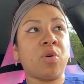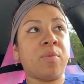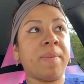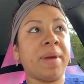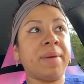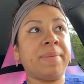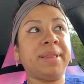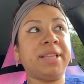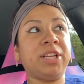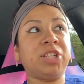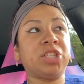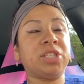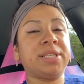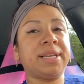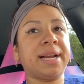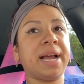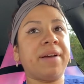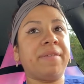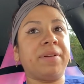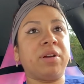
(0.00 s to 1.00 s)
maybe they just
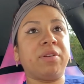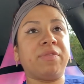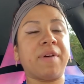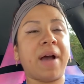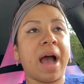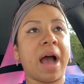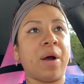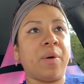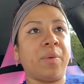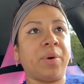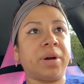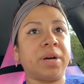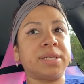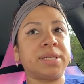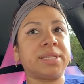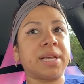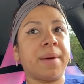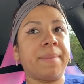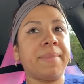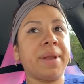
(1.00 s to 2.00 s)
didn't have enough
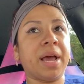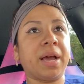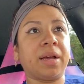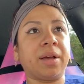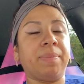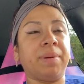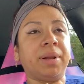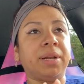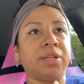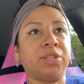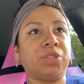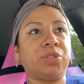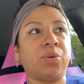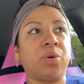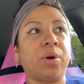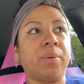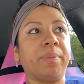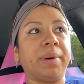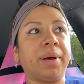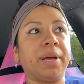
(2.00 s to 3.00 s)
hours i'm not completely
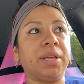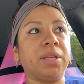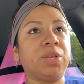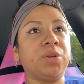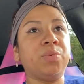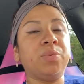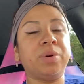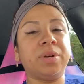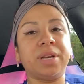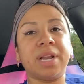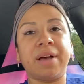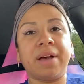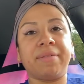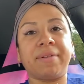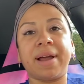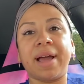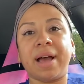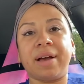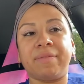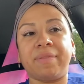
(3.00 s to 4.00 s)
sure but you would
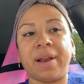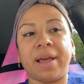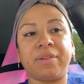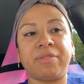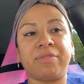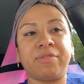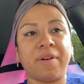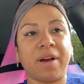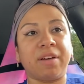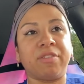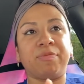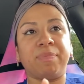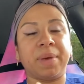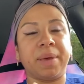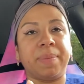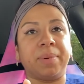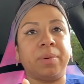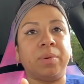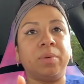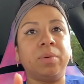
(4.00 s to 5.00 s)
never have like five
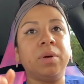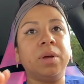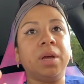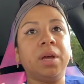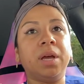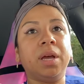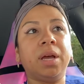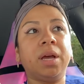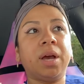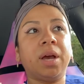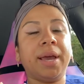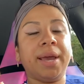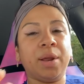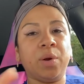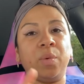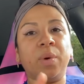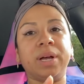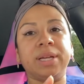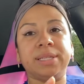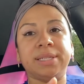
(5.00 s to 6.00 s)
people
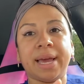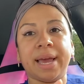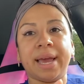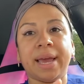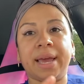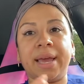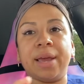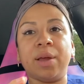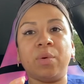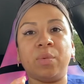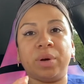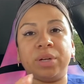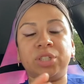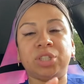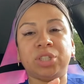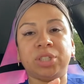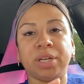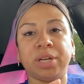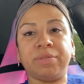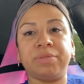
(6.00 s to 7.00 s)
in one day in one
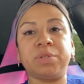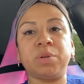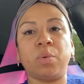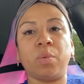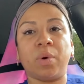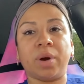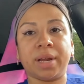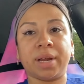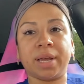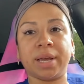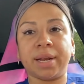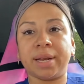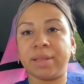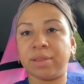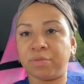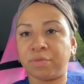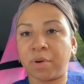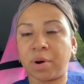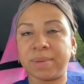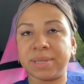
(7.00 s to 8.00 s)
shift working in
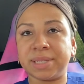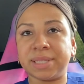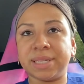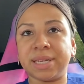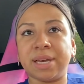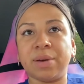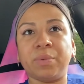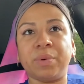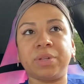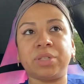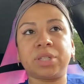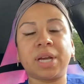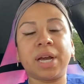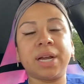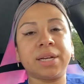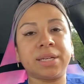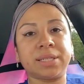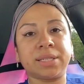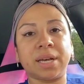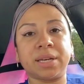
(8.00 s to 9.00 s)
the pharmacy which
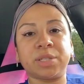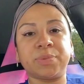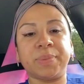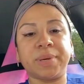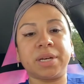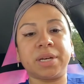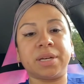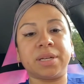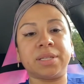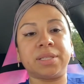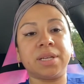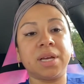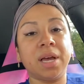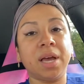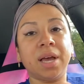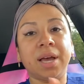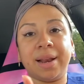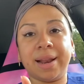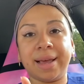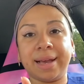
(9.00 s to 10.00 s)
kind of sucks because
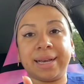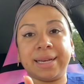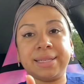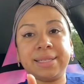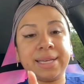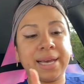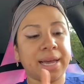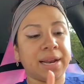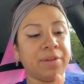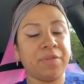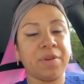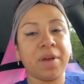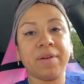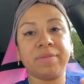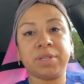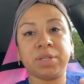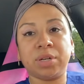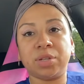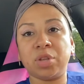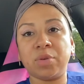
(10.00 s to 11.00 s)
like i said if you have
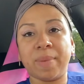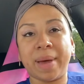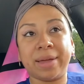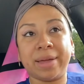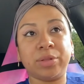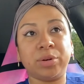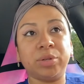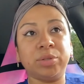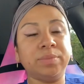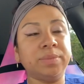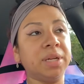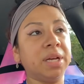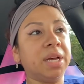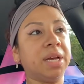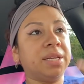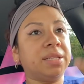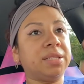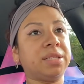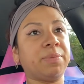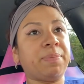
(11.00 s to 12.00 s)
to go to the bathroom
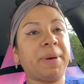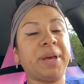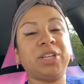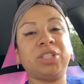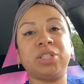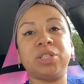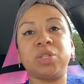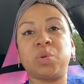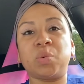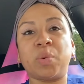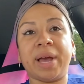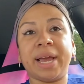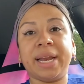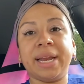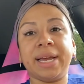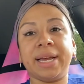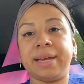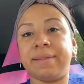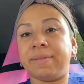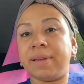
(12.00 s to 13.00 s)
the patient's
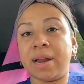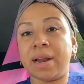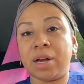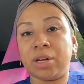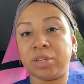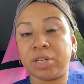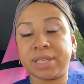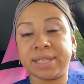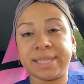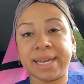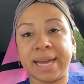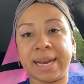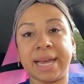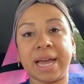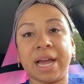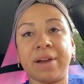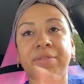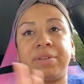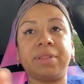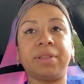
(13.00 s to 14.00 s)
waiting and they're not
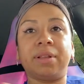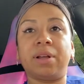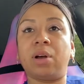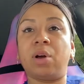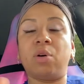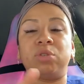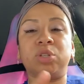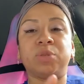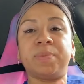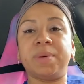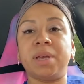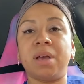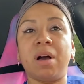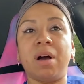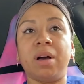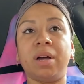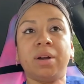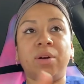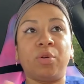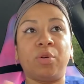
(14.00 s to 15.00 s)
understanding everything that goes
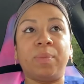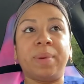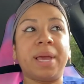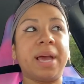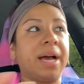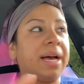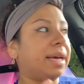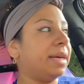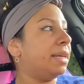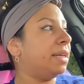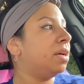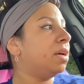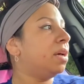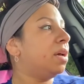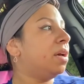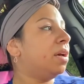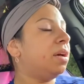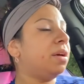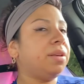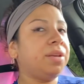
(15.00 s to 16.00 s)
beyond or behind
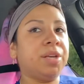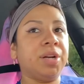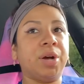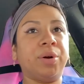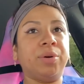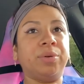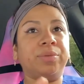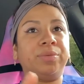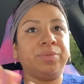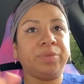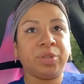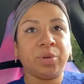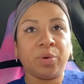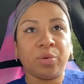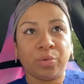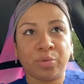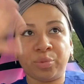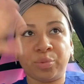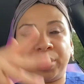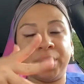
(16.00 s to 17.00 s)
you know
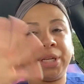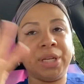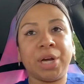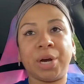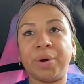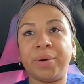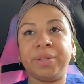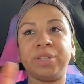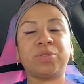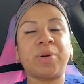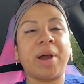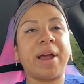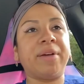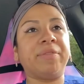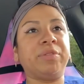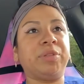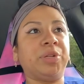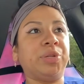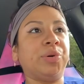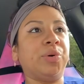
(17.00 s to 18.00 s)
the window and
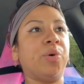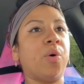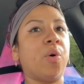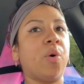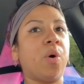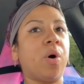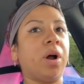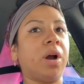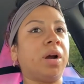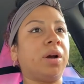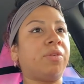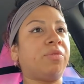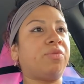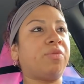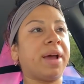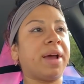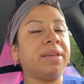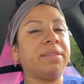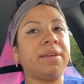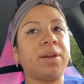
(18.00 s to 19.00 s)
drive through or
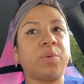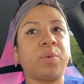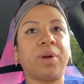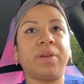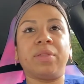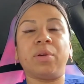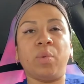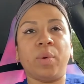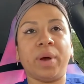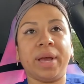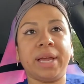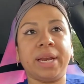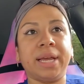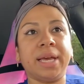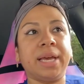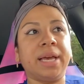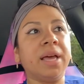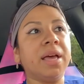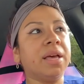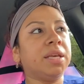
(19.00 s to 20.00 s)
right there while they're
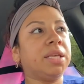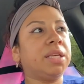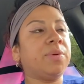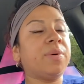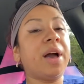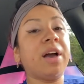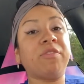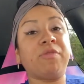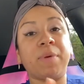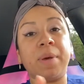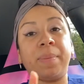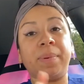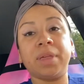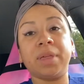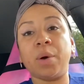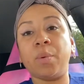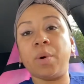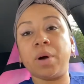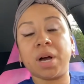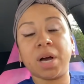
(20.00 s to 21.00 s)
waiting you have people
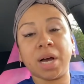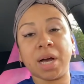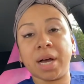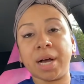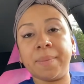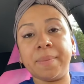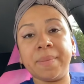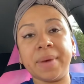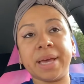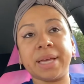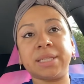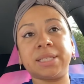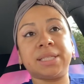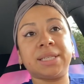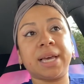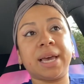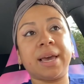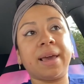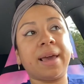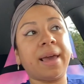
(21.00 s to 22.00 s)
that will come and
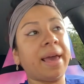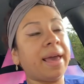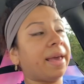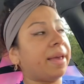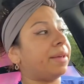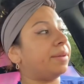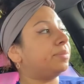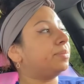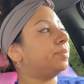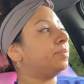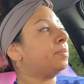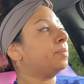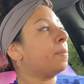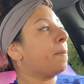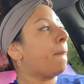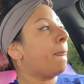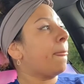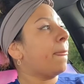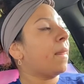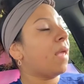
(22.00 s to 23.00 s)
say hey
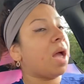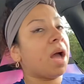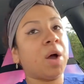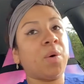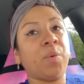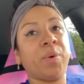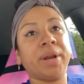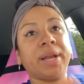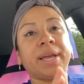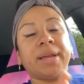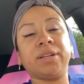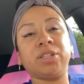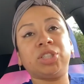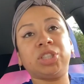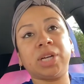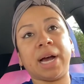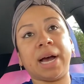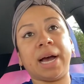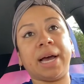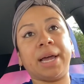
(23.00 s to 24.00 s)
I want to get a
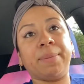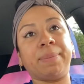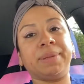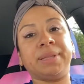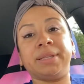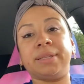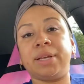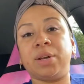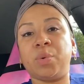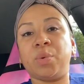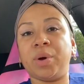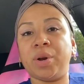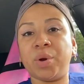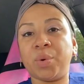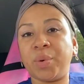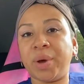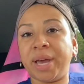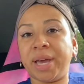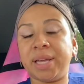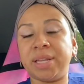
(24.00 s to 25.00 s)
shot, but then they don't want to
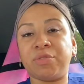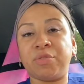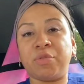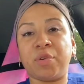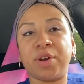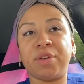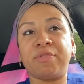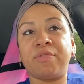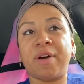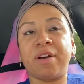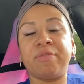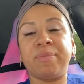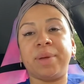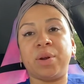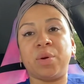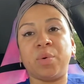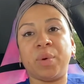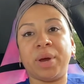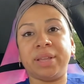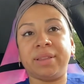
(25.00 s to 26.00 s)
wait the 45
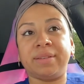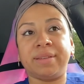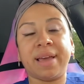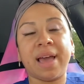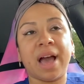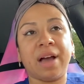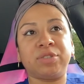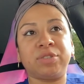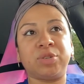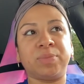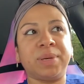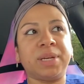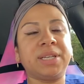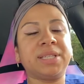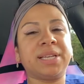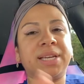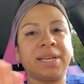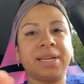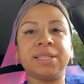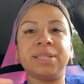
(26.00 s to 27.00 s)
minute wait that they have to
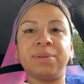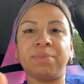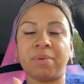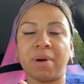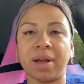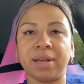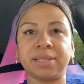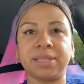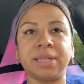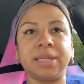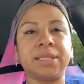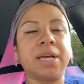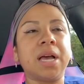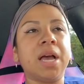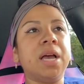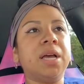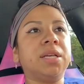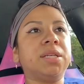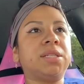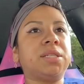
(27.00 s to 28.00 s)
because it is a process.
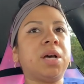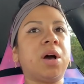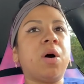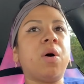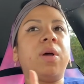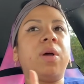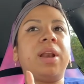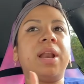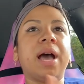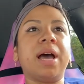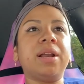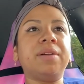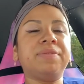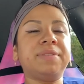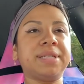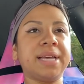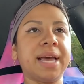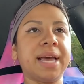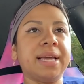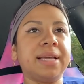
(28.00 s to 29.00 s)
So a lot of
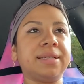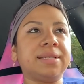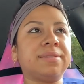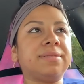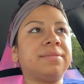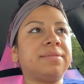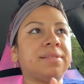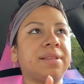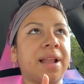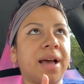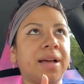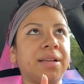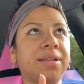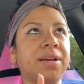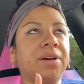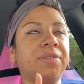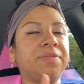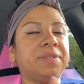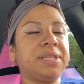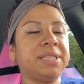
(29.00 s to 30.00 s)
lot
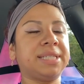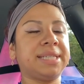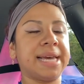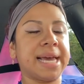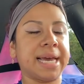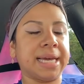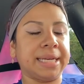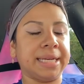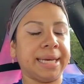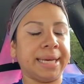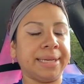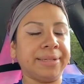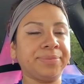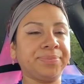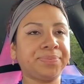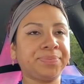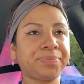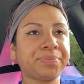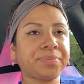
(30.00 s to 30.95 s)
of standing,